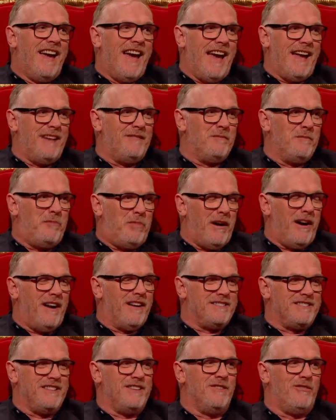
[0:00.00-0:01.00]
hen
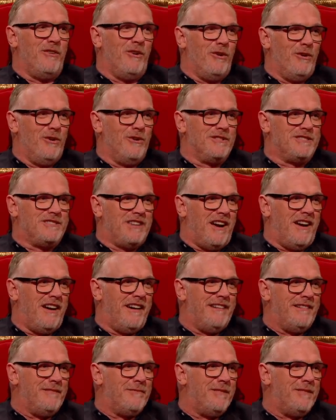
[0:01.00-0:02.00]
party of all time,